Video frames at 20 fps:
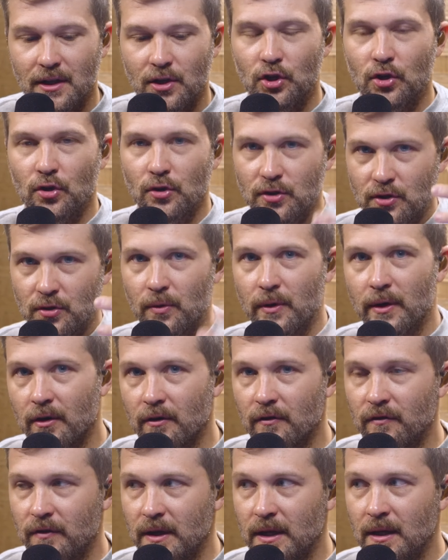Your
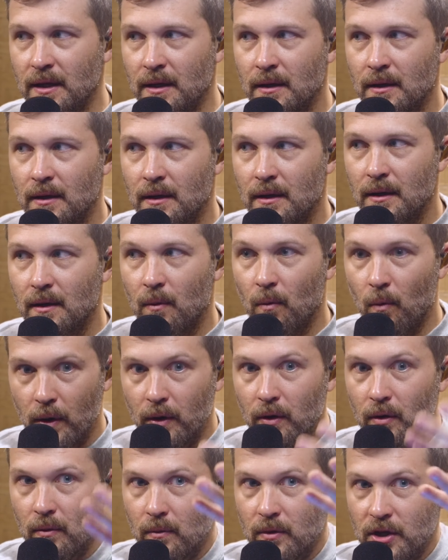Twitter feed
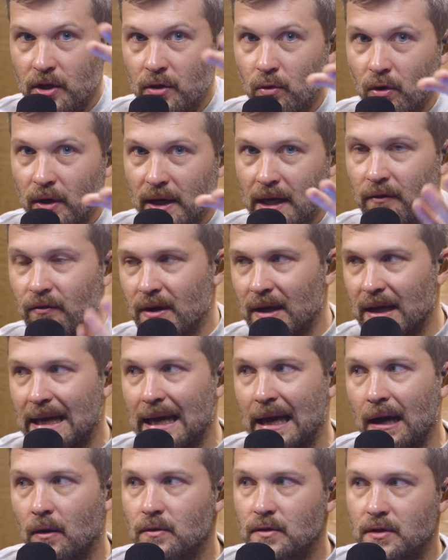will you will give an
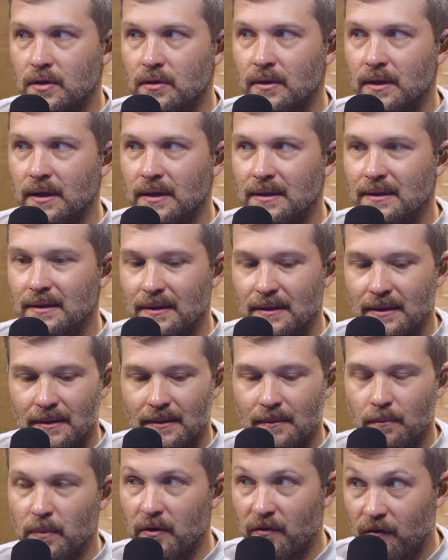account to yeah. it
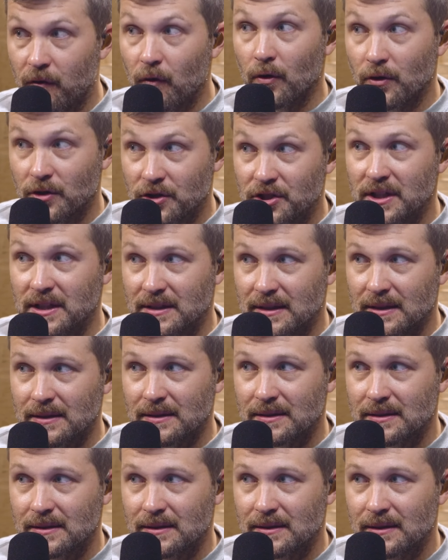before Jesus.
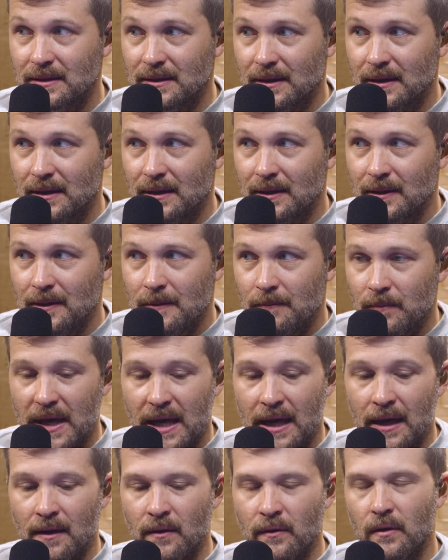Yes.
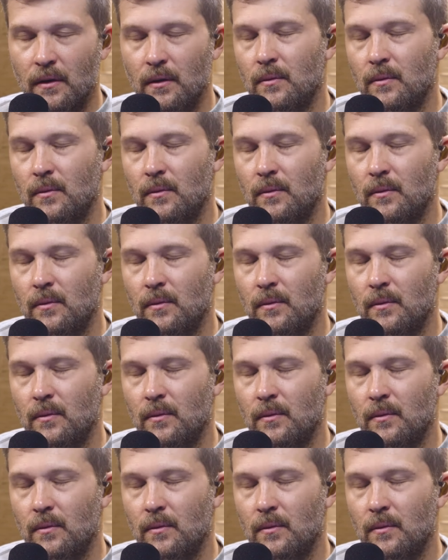And